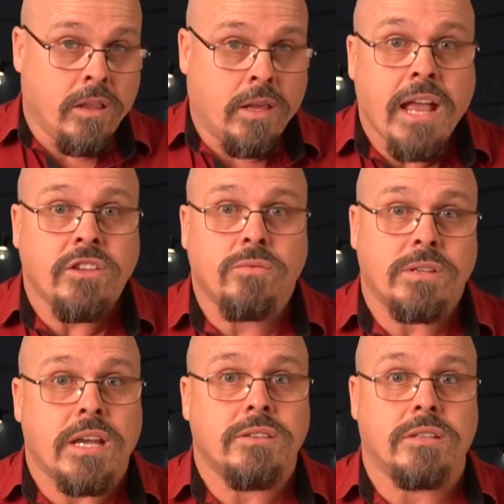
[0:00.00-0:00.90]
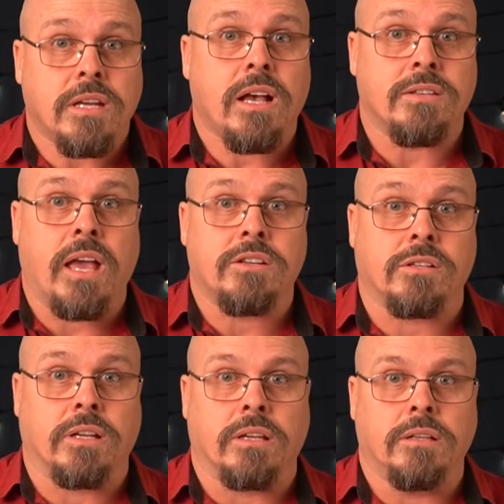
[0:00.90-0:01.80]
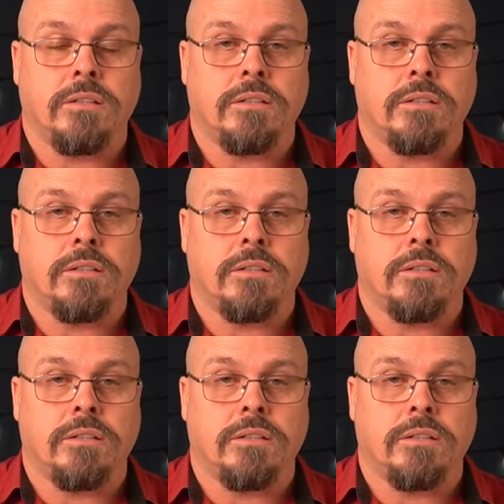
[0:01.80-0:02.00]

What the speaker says: The answer is yes, it does, actually,